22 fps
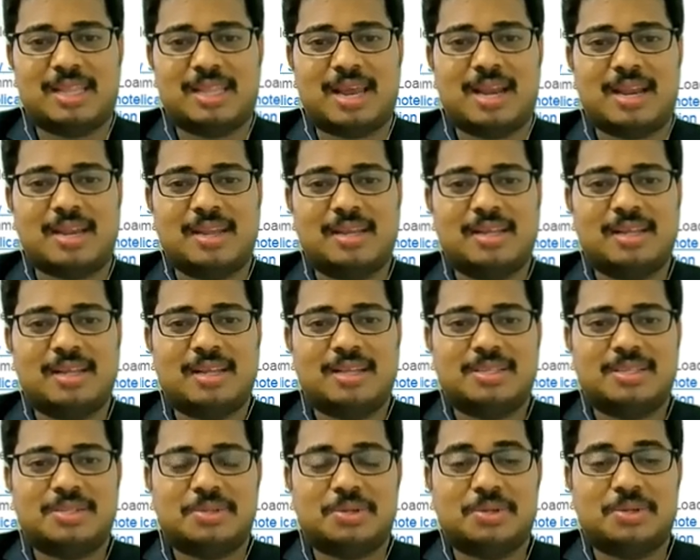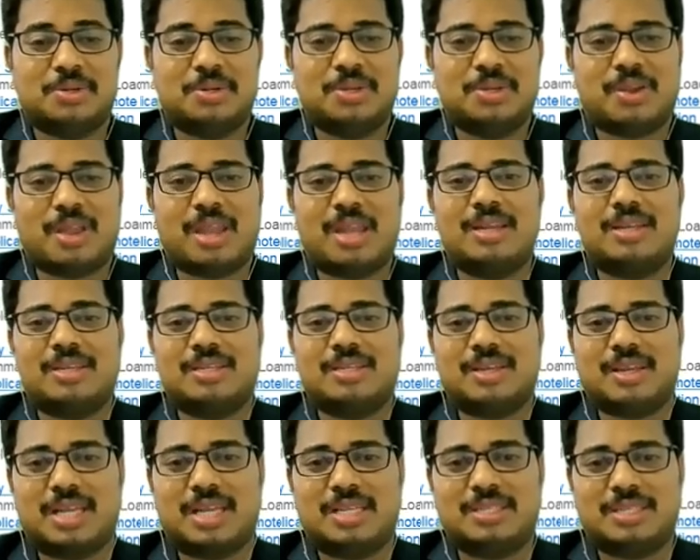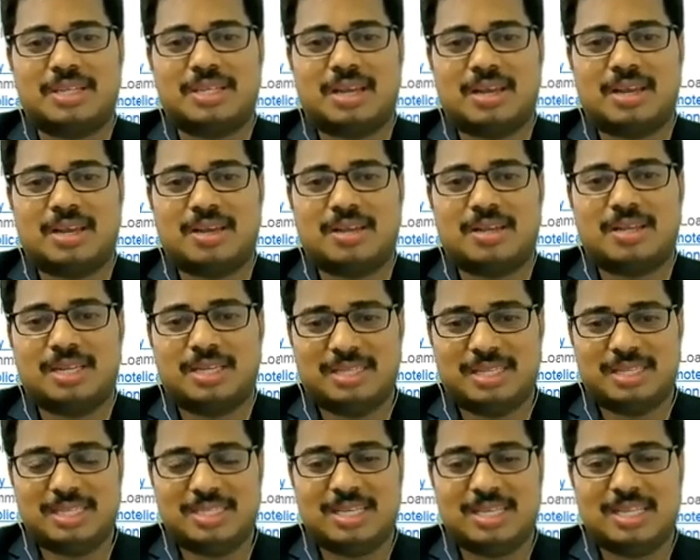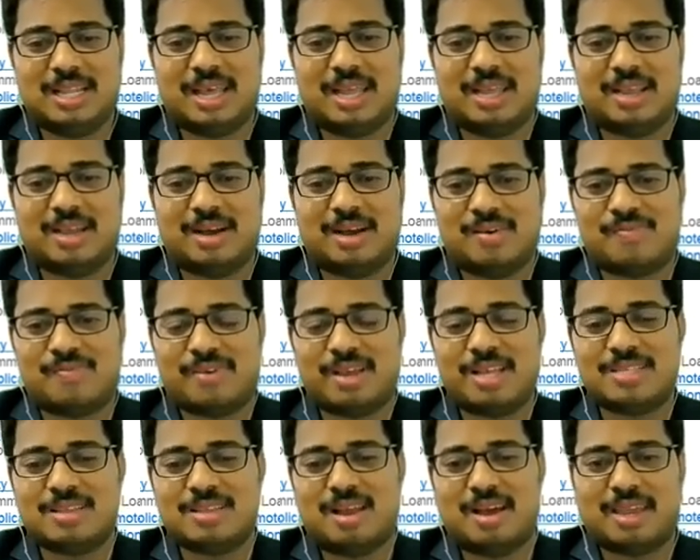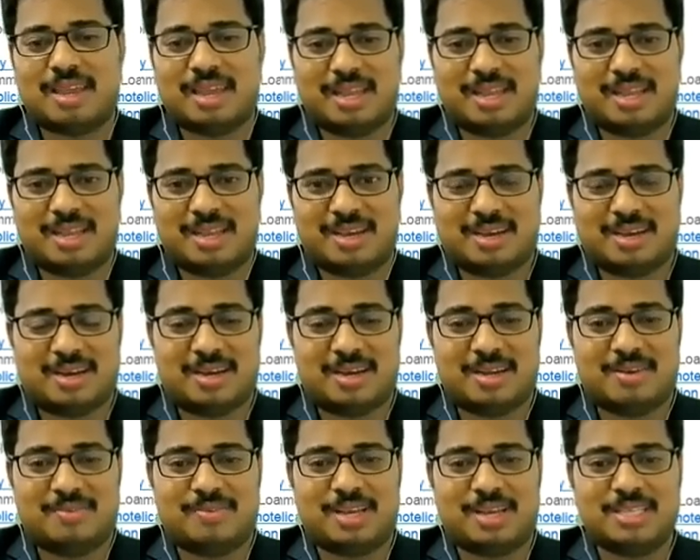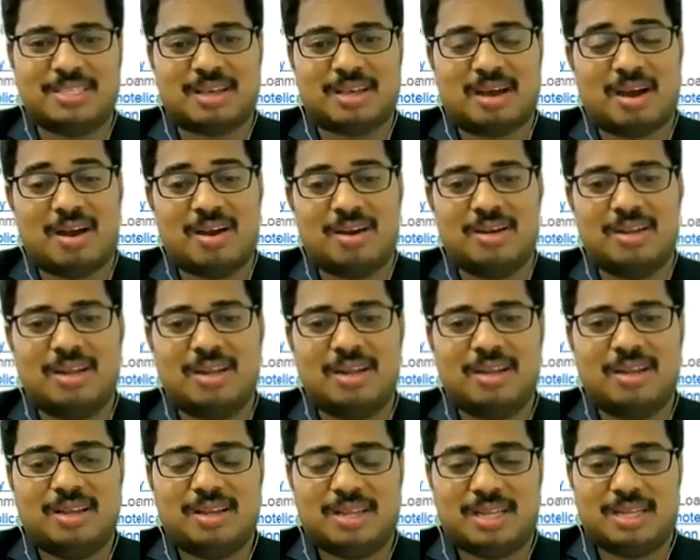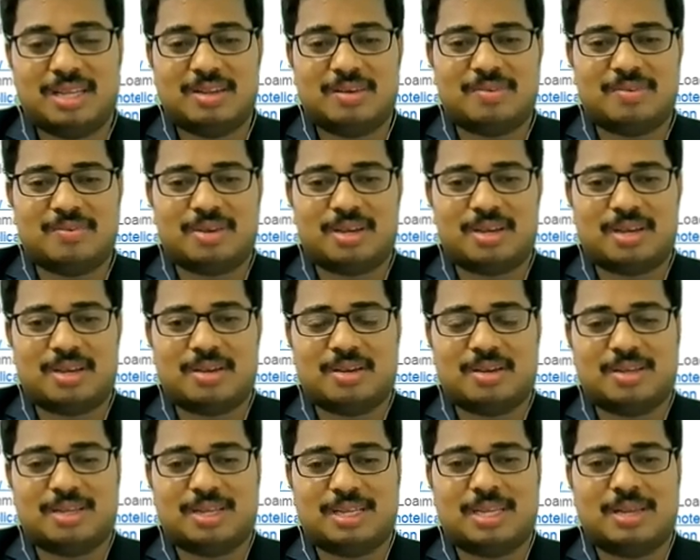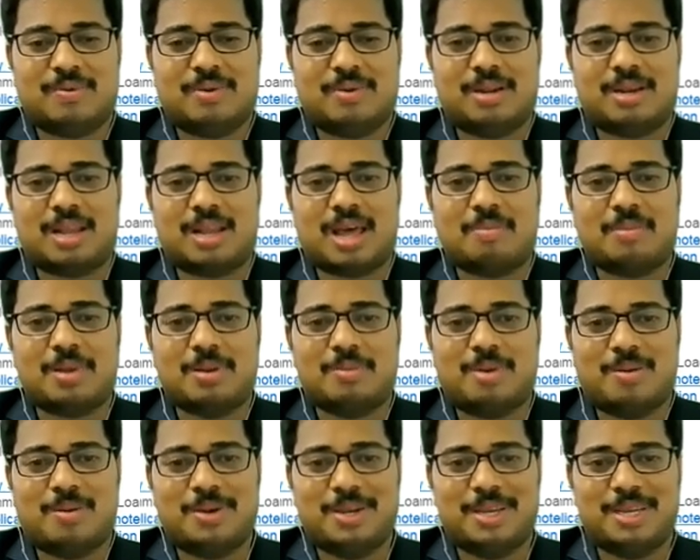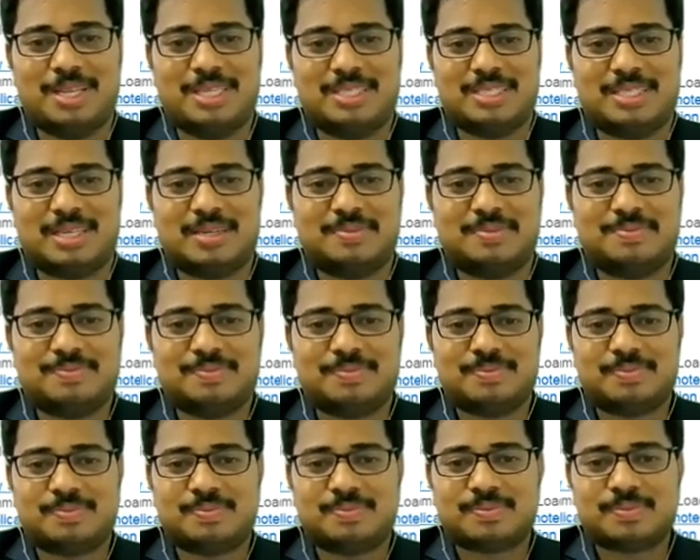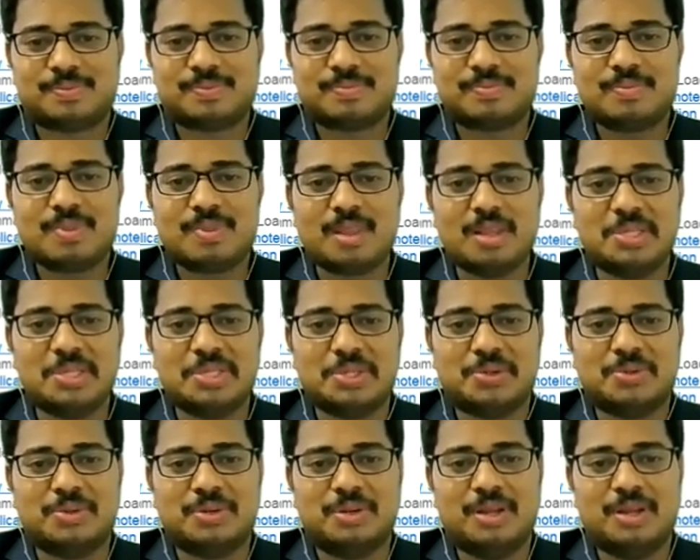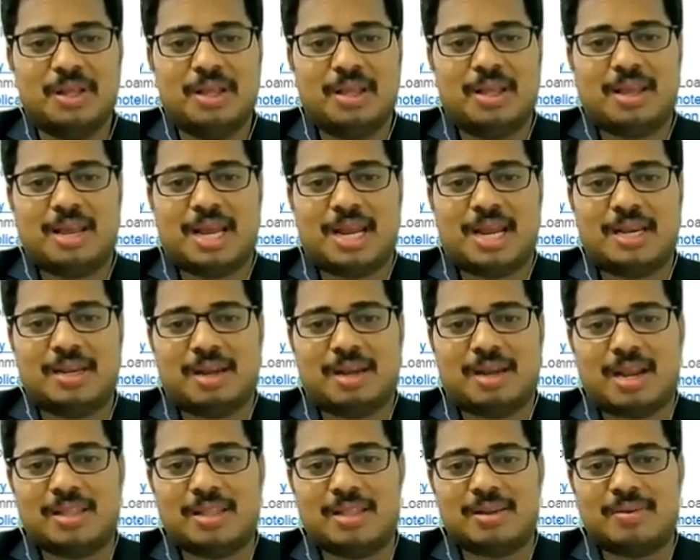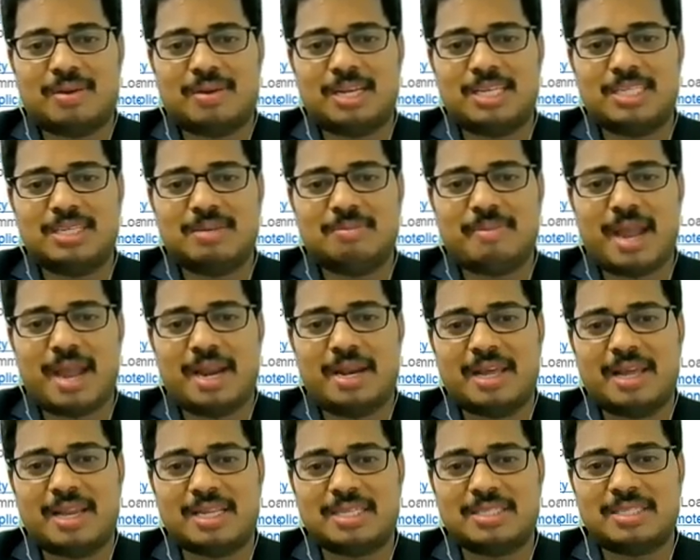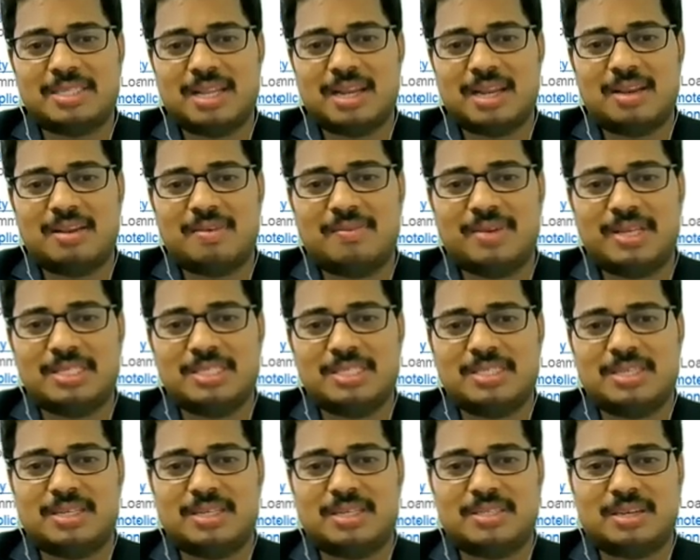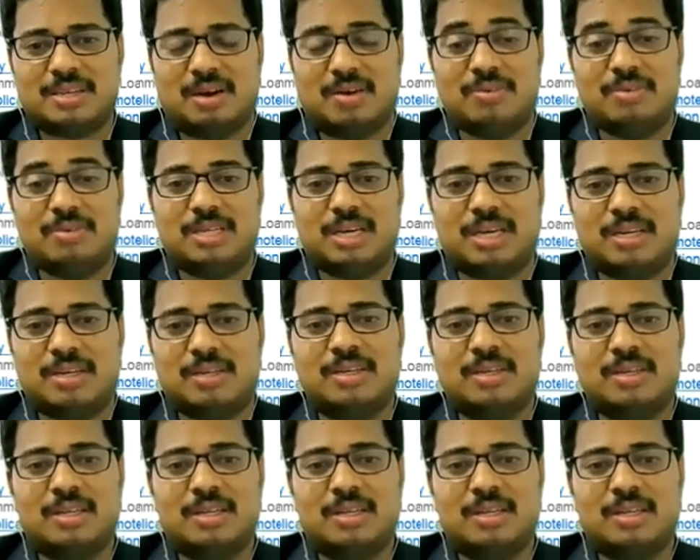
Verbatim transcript: that so you can you can uh, this is like a face locking or a face on in our uh, in our normal mobiles. So and another one is a bidirectional visitors counter.